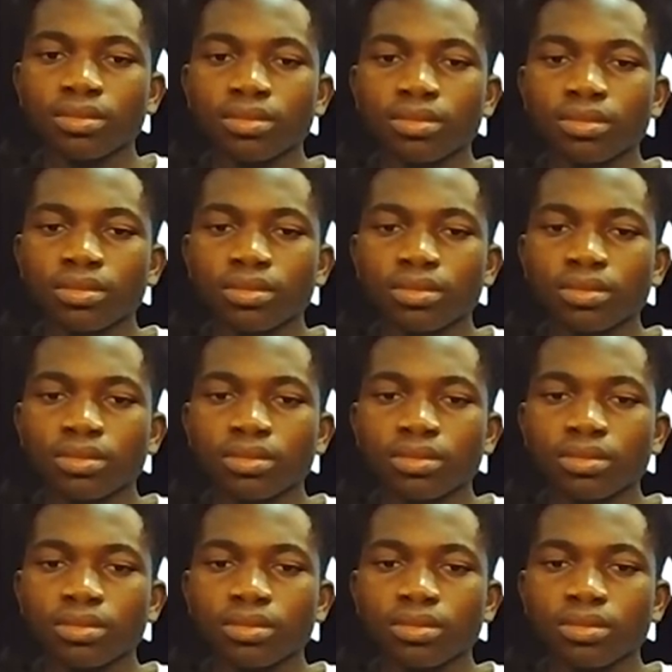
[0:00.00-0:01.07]

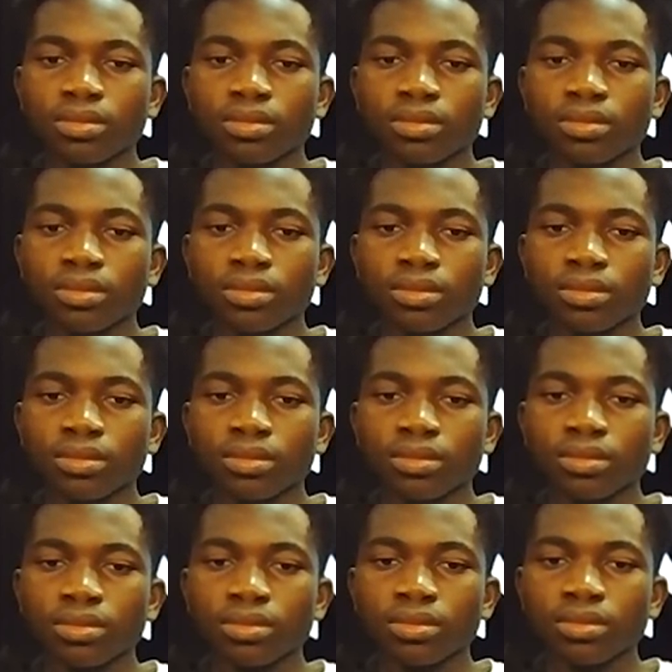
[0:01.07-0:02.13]

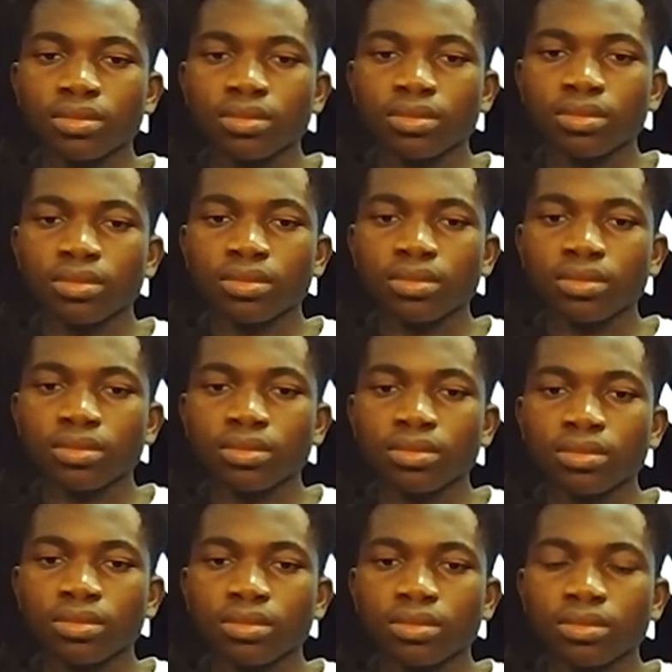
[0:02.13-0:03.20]

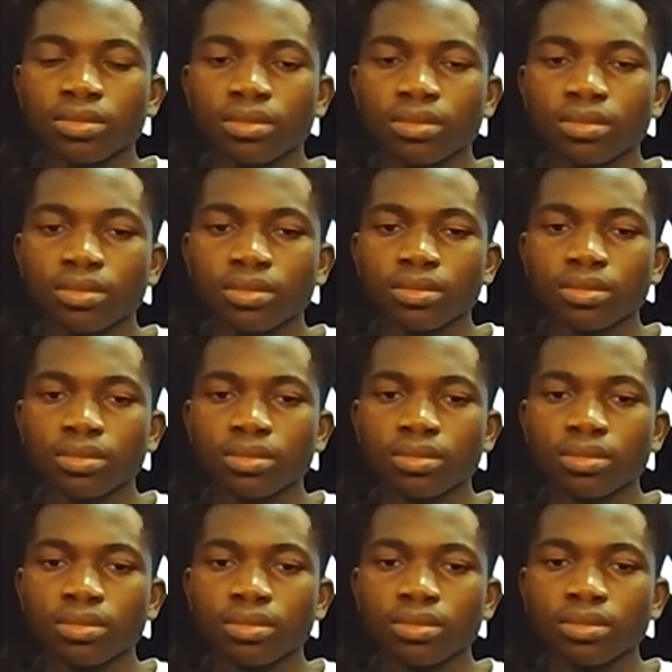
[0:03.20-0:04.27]

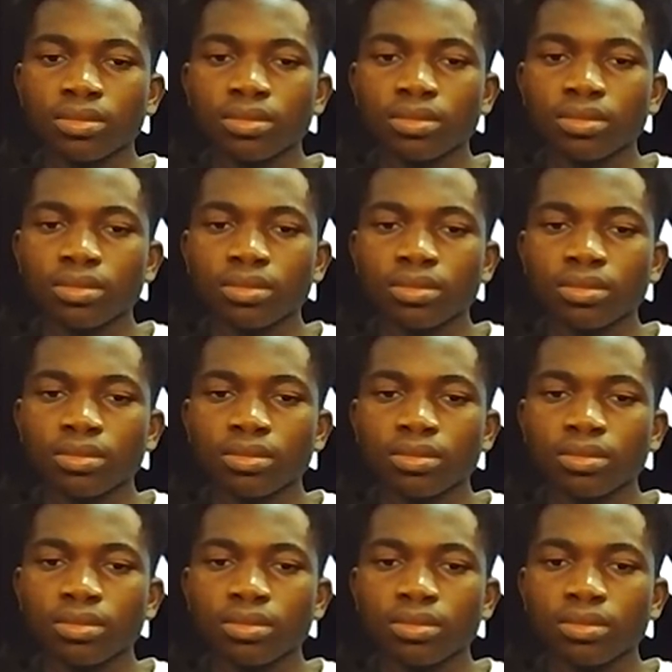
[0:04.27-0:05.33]

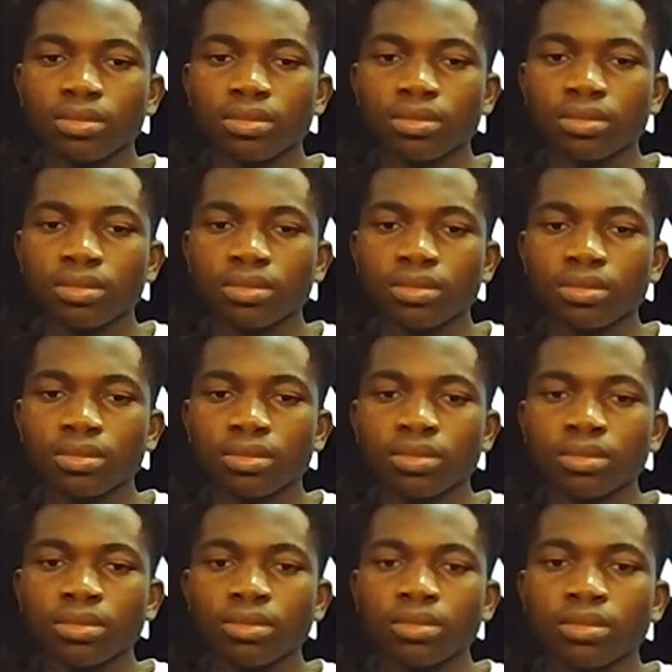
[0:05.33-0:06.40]

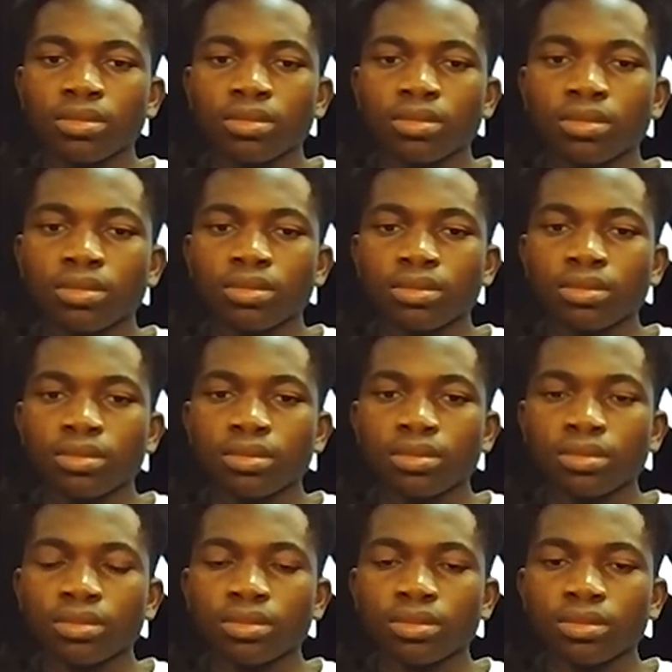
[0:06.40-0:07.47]

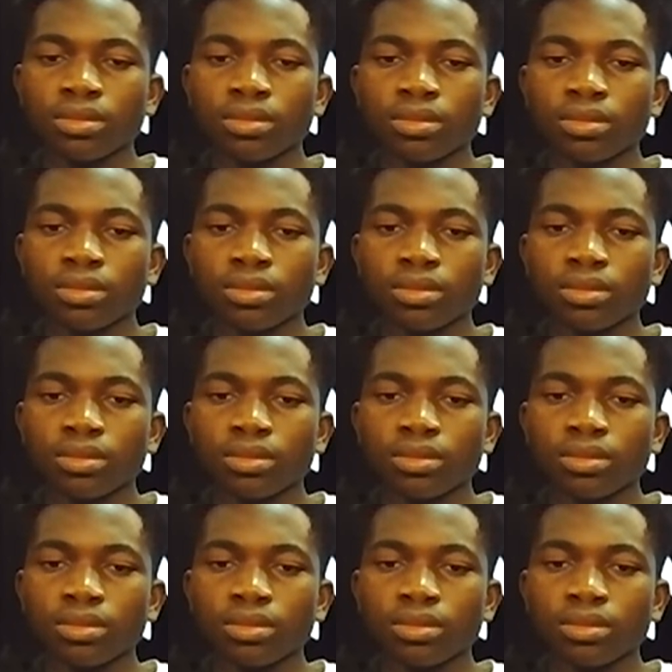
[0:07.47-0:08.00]
No words are spoken by the person on screen.